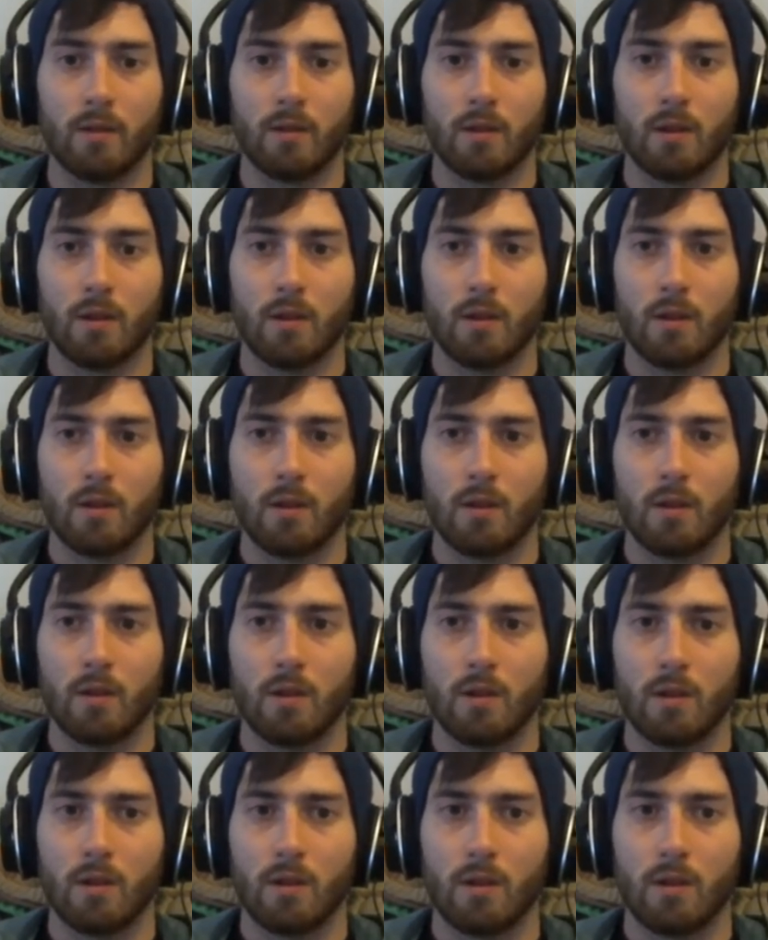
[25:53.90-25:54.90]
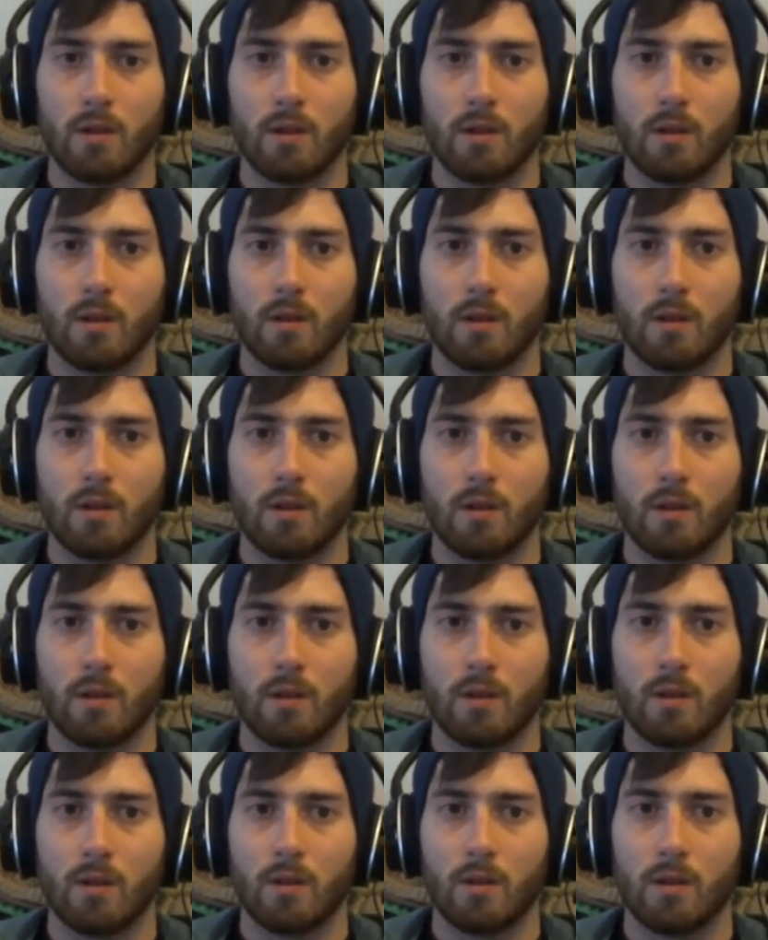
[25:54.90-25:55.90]

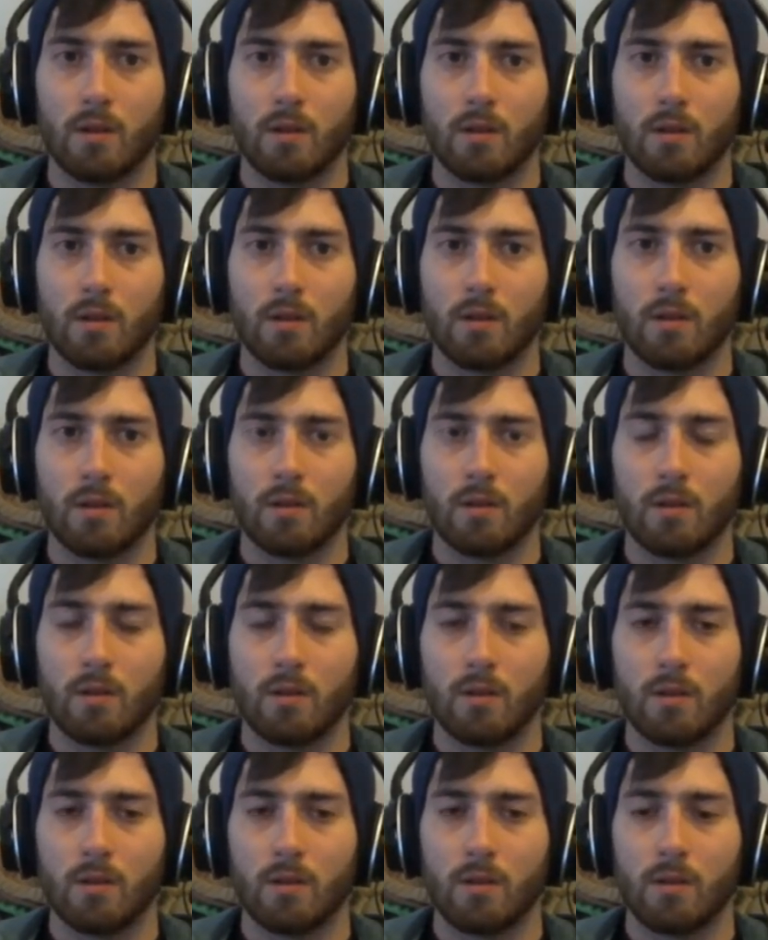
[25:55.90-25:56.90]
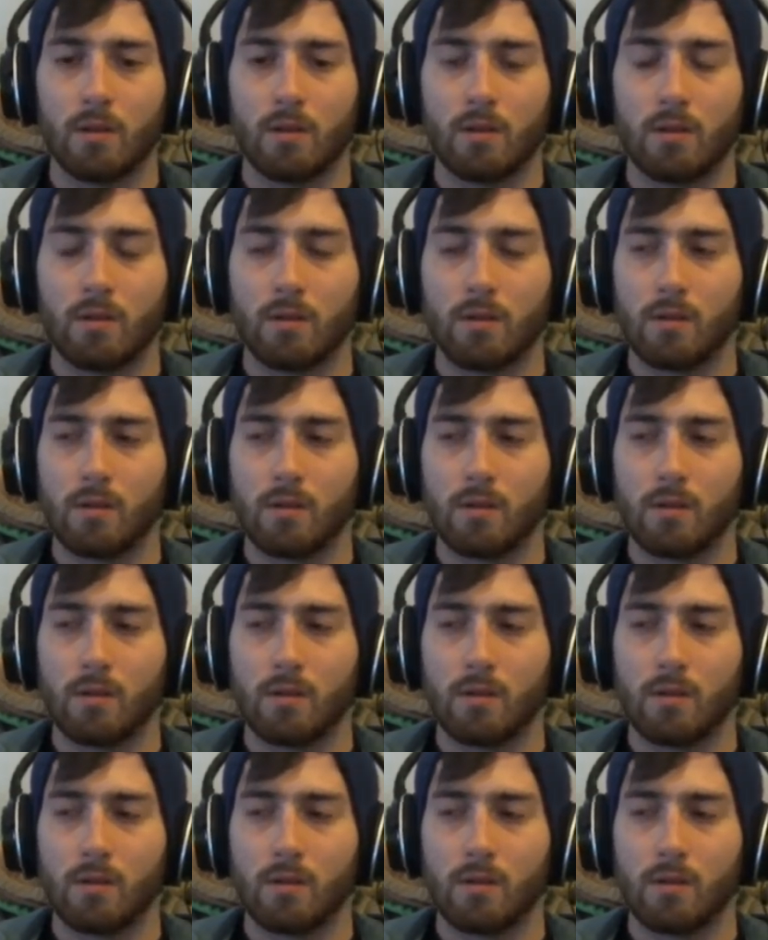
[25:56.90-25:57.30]
(silence)